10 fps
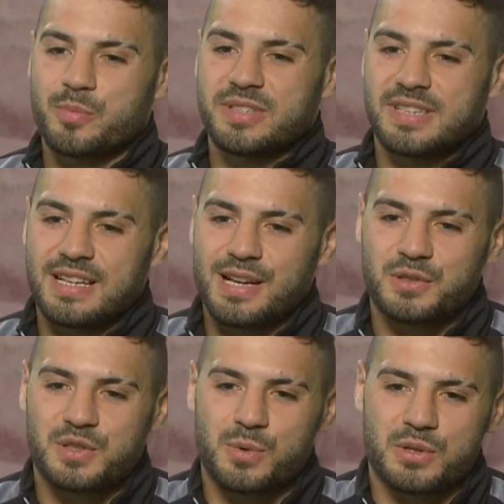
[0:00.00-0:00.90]
in particular, I
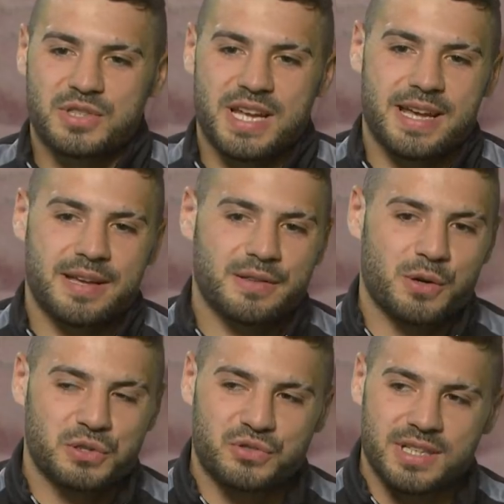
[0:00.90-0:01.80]
used to watch uh, the
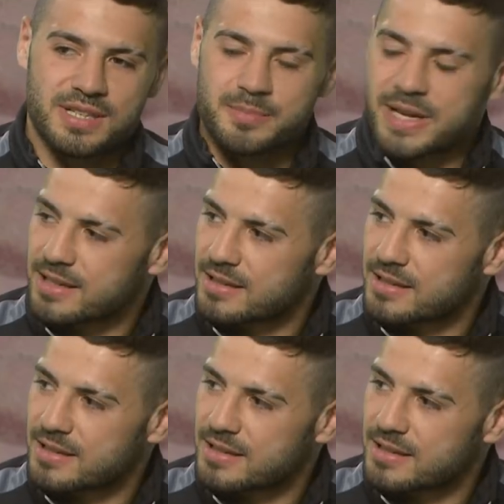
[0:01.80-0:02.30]
Australian Michael